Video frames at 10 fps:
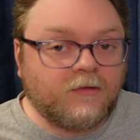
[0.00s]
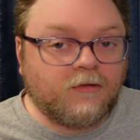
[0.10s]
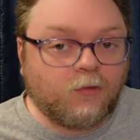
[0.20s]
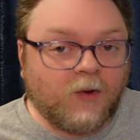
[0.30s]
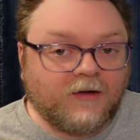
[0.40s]

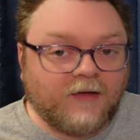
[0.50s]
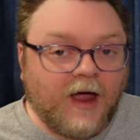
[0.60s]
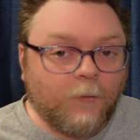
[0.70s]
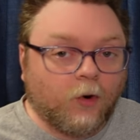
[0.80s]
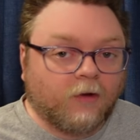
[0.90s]
that's the way
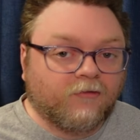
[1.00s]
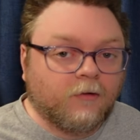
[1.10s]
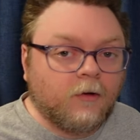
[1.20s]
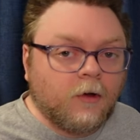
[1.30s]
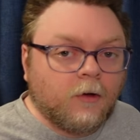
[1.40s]
time
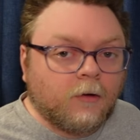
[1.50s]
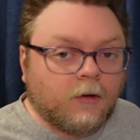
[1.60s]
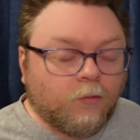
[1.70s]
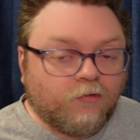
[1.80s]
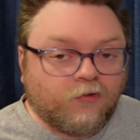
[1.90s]
works.
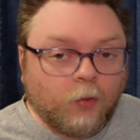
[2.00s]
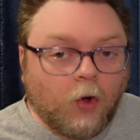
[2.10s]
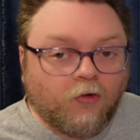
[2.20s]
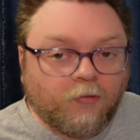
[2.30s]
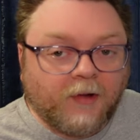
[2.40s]
He was too
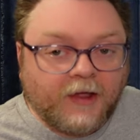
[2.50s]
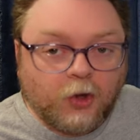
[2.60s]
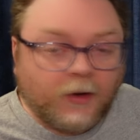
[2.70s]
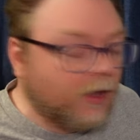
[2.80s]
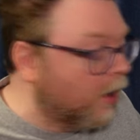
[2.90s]
old to play
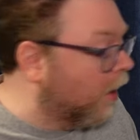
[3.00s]
Huey.